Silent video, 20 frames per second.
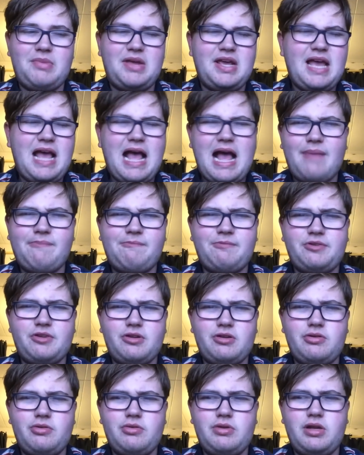They
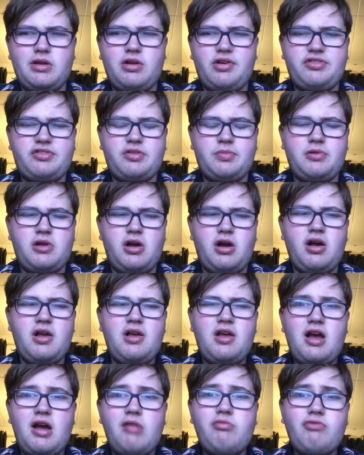absolutely lost the plot,
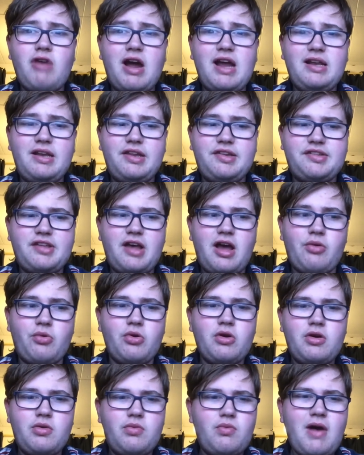and rightly so.
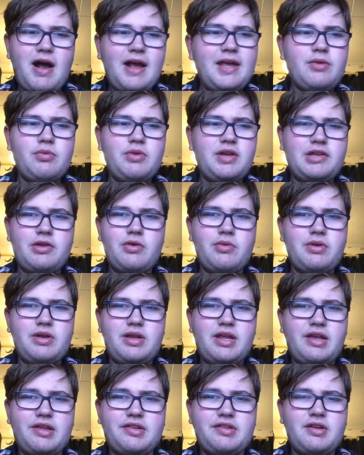Why are we doing
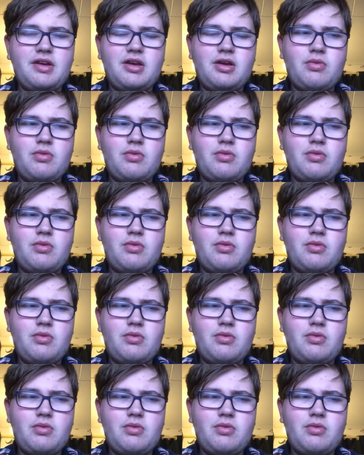this?